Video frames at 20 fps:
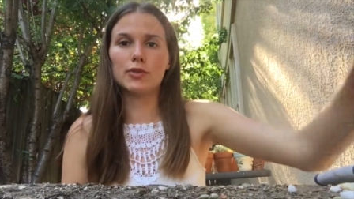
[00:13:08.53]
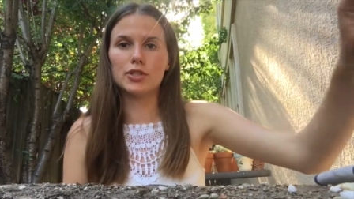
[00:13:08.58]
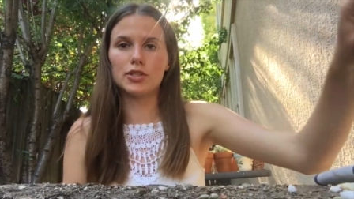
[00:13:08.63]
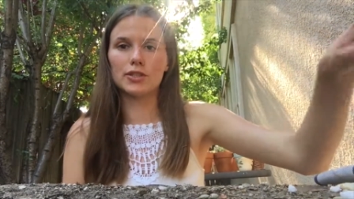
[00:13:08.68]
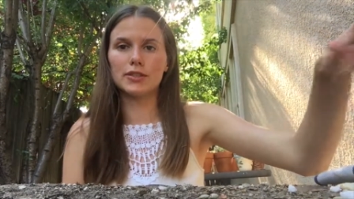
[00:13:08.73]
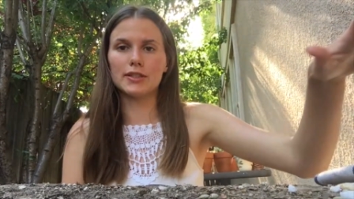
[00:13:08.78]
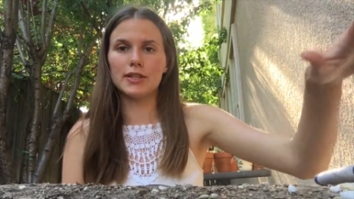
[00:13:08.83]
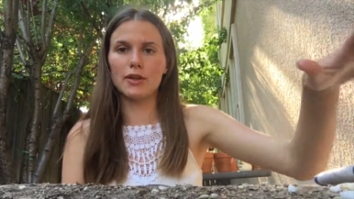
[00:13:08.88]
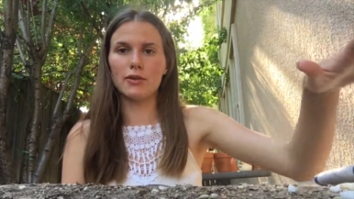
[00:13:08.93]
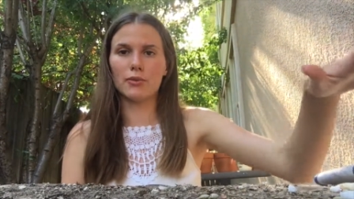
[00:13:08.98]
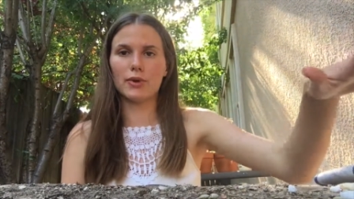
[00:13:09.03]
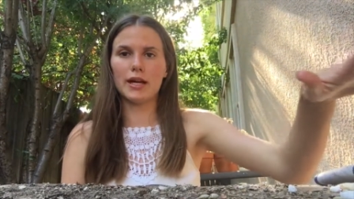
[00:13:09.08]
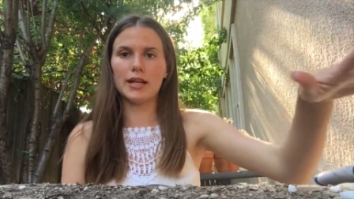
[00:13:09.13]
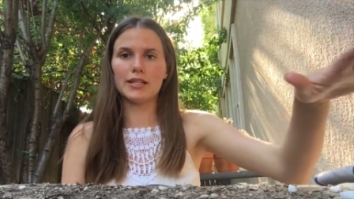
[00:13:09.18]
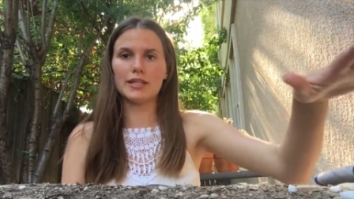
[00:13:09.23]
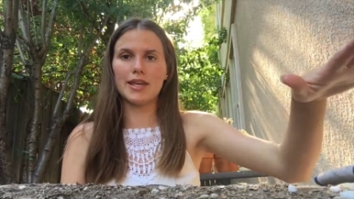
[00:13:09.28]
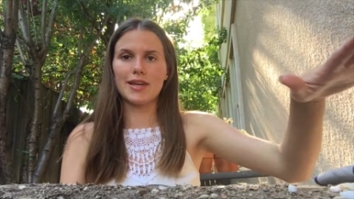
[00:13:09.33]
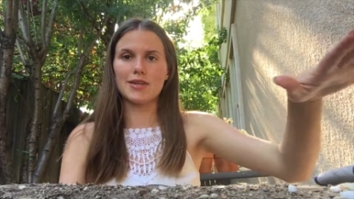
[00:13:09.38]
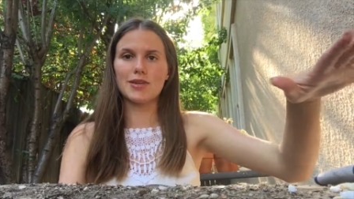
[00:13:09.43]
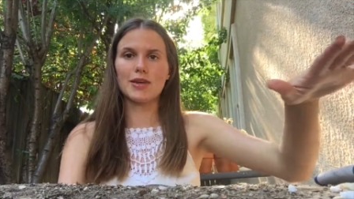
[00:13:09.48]
which is another
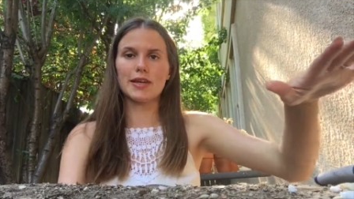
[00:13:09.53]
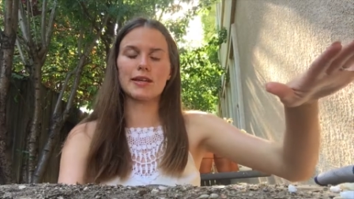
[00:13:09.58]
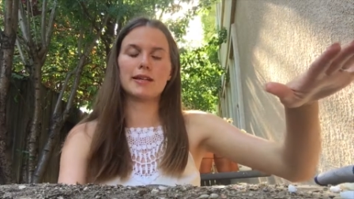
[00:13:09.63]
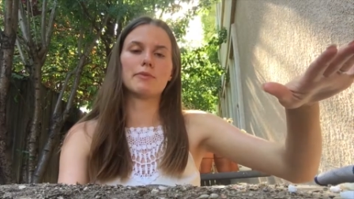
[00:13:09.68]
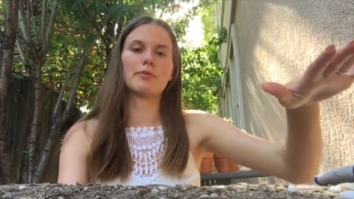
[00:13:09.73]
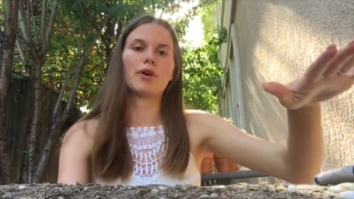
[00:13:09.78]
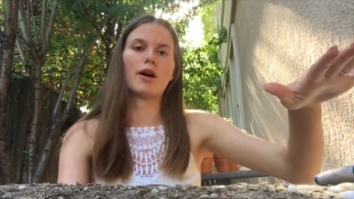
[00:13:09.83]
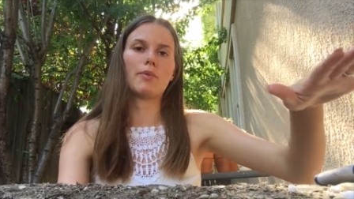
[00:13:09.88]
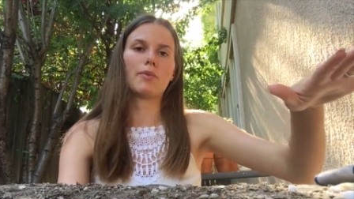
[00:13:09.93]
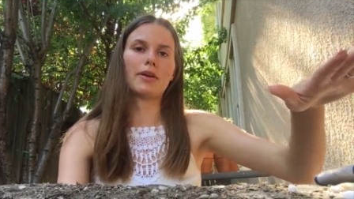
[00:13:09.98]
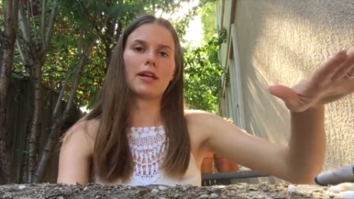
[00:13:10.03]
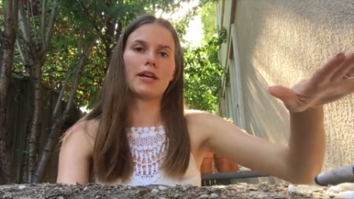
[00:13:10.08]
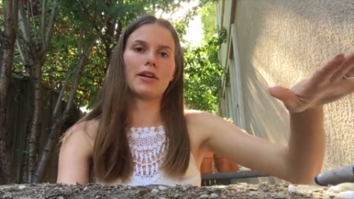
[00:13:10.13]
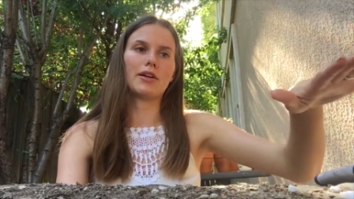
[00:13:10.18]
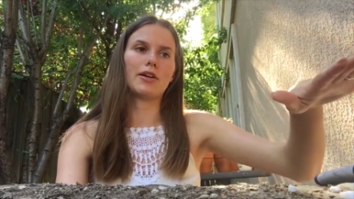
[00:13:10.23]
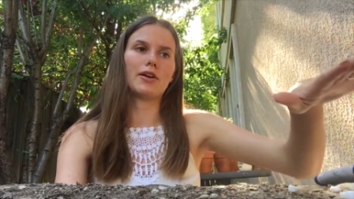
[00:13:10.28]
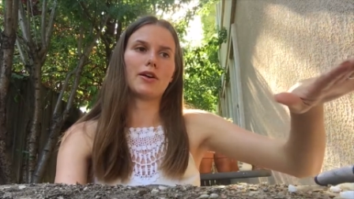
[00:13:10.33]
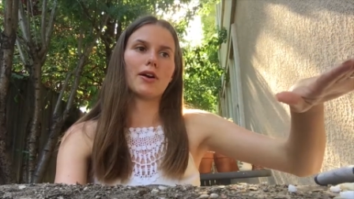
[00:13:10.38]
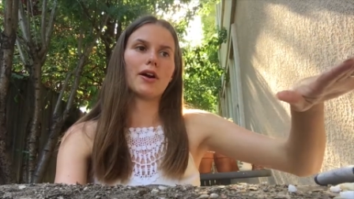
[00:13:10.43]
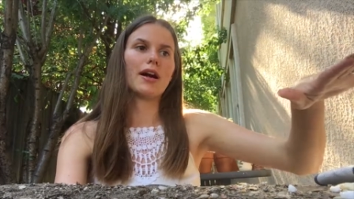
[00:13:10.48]
way that you can propagate
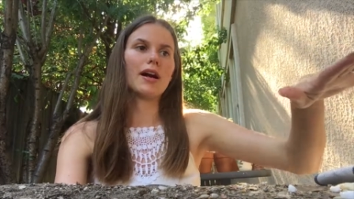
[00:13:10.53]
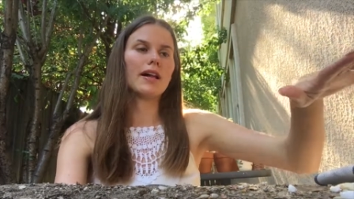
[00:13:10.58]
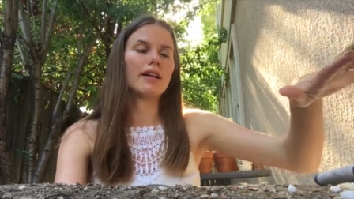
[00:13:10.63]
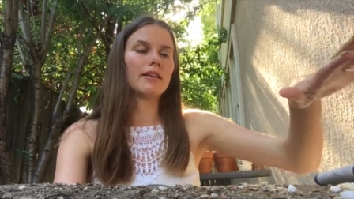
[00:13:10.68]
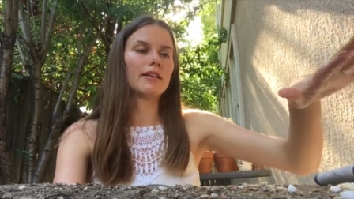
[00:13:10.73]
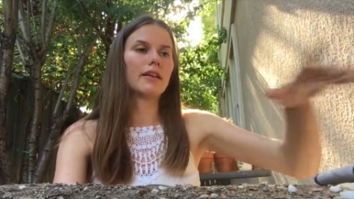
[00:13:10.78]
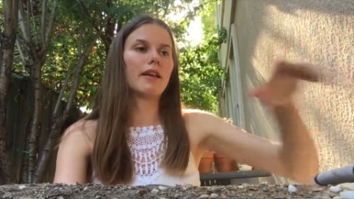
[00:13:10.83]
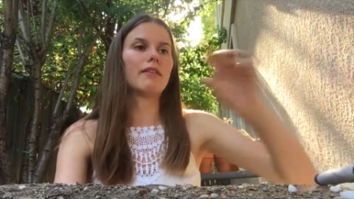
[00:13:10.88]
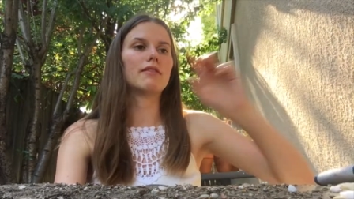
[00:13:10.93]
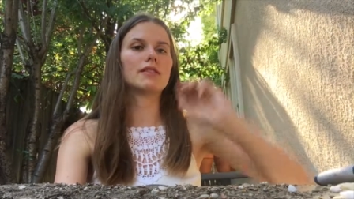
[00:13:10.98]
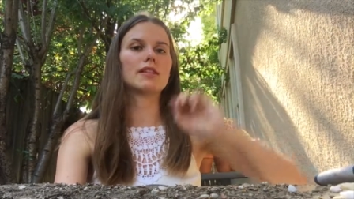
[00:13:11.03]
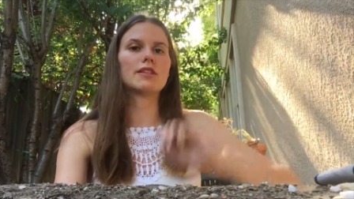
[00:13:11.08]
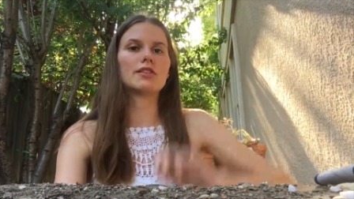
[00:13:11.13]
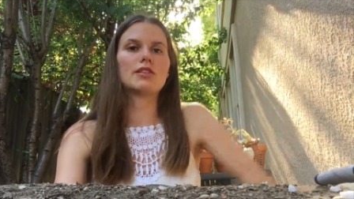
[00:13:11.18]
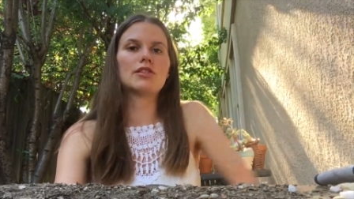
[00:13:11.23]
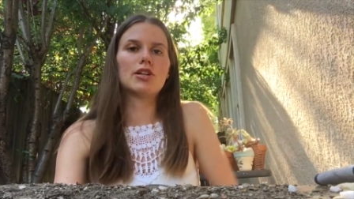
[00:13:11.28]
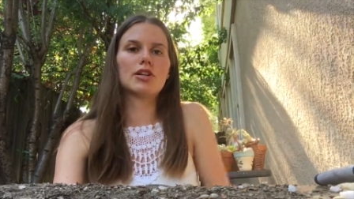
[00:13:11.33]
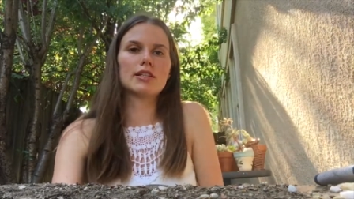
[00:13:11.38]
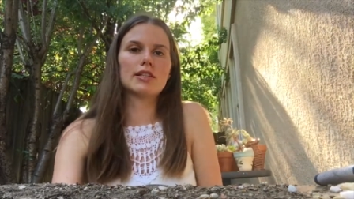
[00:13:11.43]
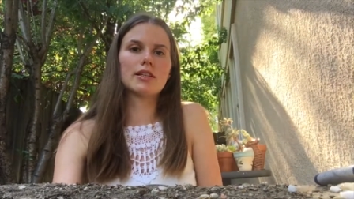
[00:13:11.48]
your leaves,
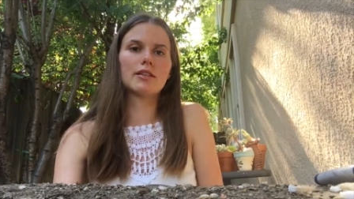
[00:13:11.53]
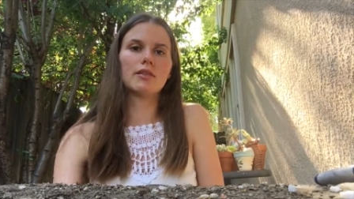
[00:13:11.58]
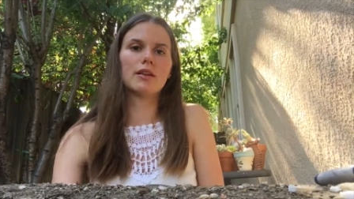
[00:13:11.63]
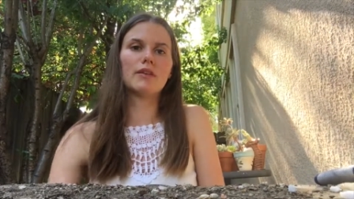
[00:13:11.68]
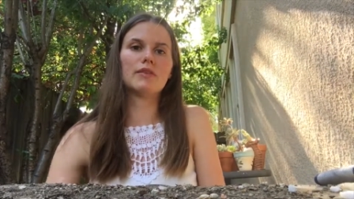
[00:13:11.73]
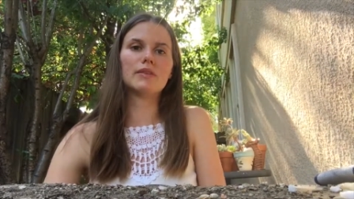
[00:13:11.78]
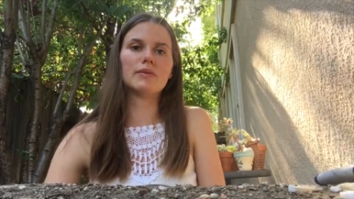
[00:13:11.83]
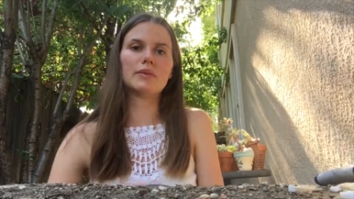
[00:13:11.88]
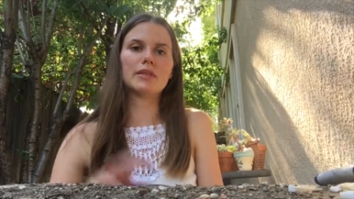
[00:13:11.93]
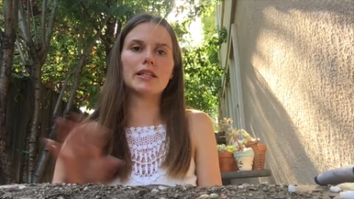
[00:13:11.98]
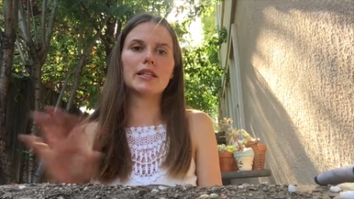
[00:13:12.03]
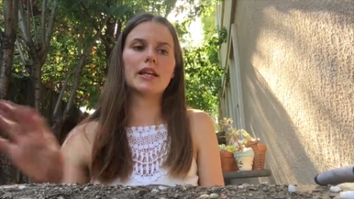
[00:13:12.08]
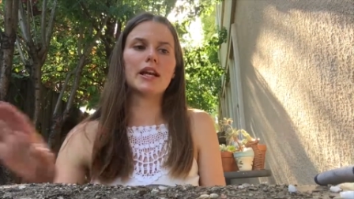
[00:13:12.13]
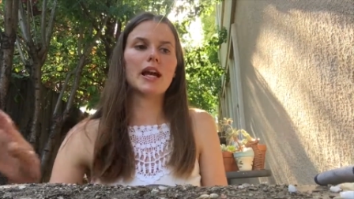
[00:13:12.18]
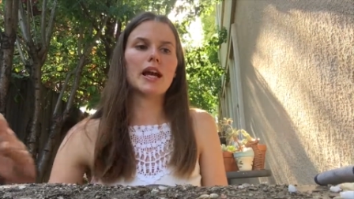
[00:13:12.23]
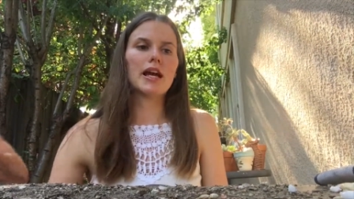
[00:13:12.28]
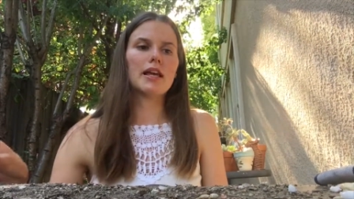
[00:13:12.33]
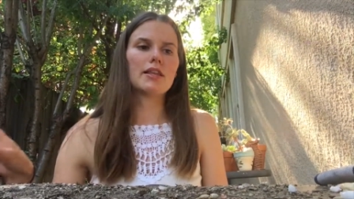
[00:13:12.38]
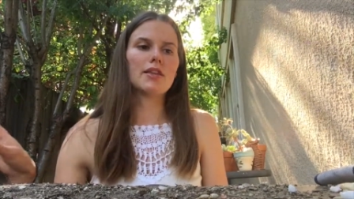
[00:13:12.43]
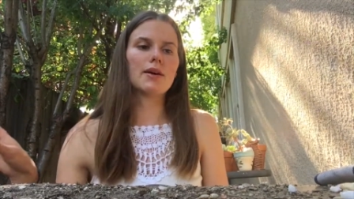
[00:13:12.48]
is just to leave them in
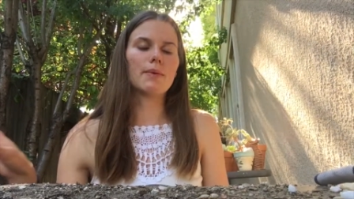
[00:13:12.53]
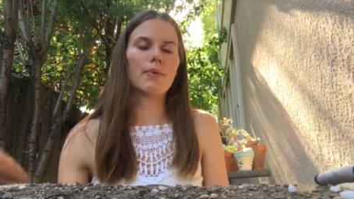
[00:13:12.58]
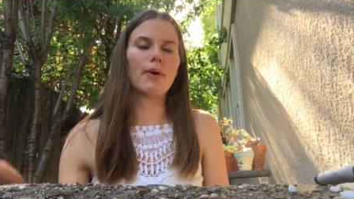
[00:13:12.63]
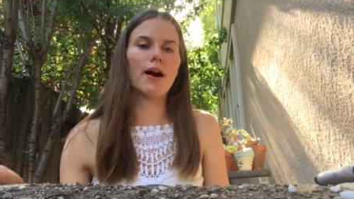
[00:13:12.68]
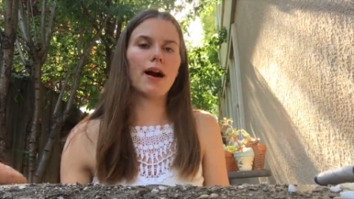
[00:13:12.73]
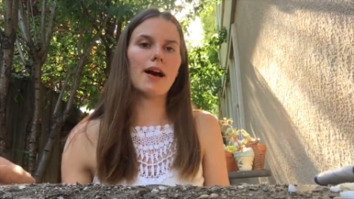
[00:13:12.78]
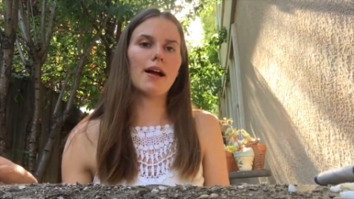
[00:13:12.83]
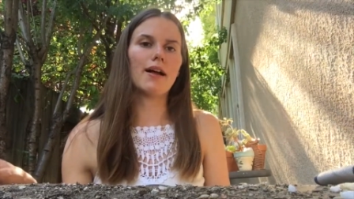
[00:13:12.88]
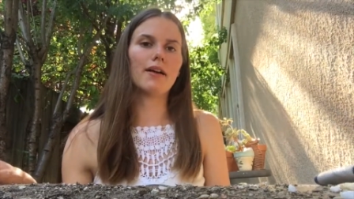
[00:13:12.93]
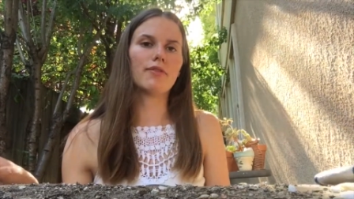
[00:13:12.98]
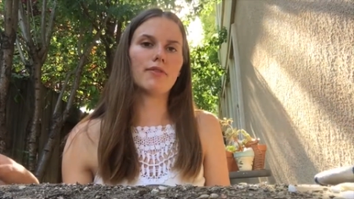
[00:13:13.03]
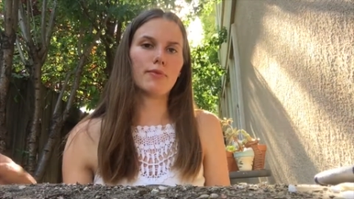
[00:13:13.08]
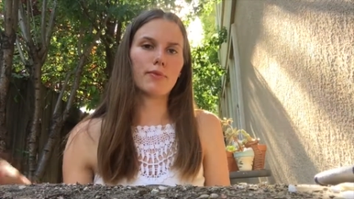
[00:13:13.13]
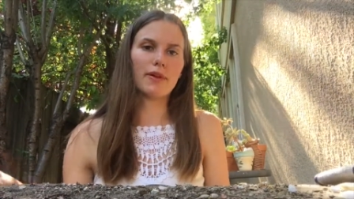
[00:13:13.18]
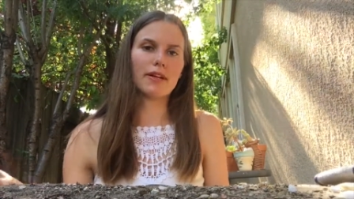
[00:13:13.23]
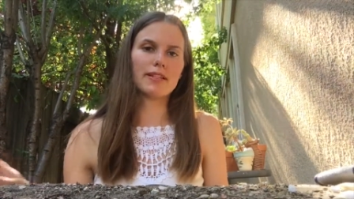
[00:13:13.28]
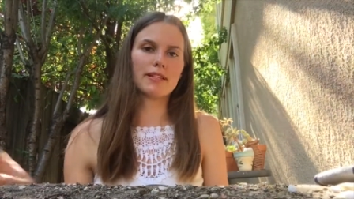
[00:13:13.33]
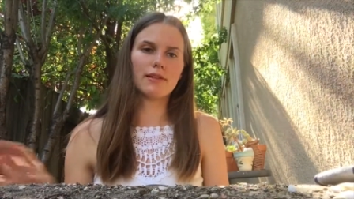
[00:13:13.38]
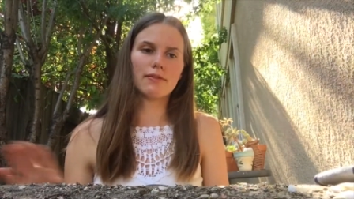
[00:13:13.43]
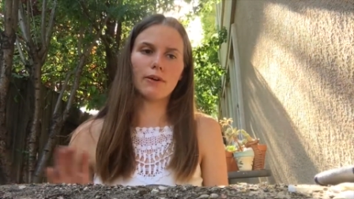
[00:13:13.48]
the pot of the
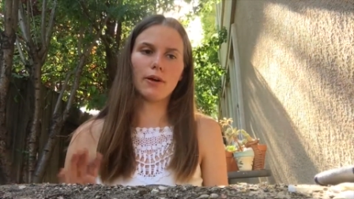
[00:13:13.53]
plants they